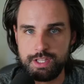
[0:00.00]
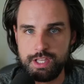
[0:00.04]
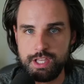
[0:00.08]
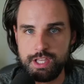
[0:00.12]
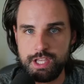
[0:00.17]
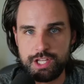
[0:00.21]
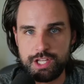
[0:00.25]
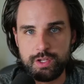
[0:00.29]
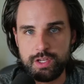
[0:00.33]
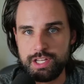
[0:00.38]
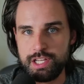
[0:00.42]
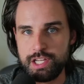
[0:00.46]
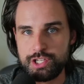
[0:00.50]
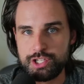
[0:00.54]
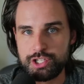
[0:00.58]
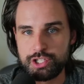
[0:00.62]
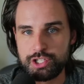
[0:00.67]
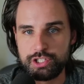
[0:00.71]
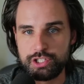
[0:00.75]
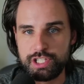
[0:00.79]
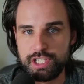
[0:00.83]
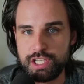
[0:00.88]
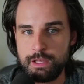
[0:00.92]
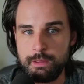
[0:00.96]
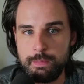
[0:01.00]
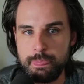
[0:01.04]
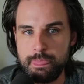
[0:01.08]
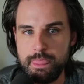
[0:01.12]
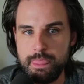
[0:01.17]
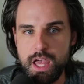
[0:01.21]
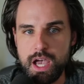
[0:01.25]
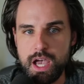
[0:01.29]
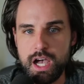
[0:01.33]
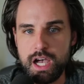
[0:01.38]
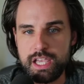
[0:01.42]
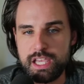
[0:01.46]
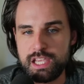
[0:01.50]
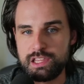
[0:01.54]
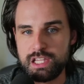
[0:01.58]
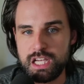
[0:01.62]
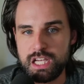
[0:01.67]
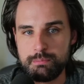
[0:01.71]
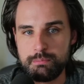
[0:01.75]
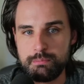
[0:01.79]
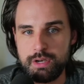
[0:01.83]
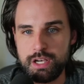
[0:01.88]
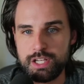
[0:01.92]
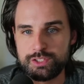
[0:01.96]
You know, initially uh,
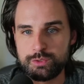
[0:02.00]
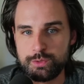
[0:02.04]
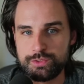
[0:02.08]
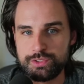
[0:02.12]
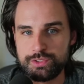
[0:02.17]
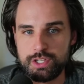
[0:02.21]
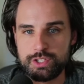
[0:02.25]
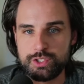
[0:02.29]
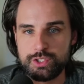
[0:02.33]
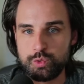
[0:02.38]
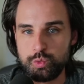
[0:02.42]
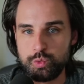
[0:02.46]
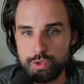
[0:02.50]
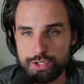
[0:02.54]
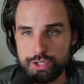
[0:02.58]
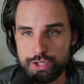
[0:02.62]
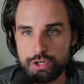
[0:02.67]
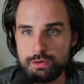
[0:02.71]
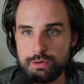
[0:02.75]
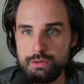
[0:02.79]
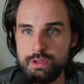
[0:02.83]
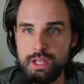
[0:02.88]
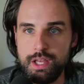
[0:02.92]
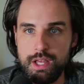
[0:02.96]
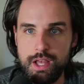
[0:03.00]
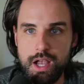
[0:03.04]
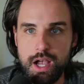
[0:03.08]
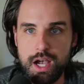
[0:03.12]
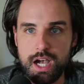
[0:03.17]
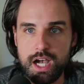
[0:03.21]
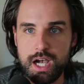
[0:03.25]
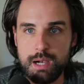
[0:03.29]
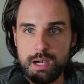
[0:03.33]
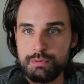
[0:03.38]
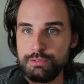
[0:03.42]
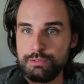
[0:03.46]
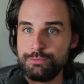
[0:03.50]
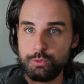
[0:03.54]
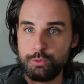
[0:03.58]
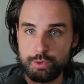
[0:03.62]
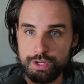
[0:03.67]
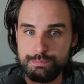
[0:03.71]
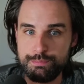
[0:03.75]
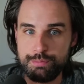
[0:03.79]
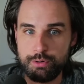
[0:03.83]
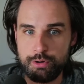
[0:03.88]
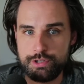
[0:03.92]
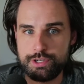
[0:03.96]
Elon Musk was on Twitter uh, before
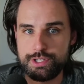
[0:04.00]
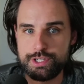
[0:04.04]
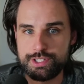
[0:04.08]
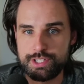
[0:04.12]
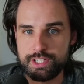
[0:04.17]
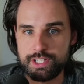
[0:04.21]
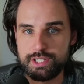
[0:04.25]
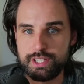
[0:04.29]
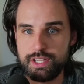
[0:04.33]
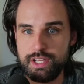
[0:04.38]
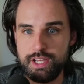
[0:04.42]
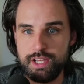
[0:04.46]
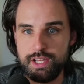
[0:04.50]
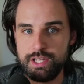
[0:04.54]
he purchased it,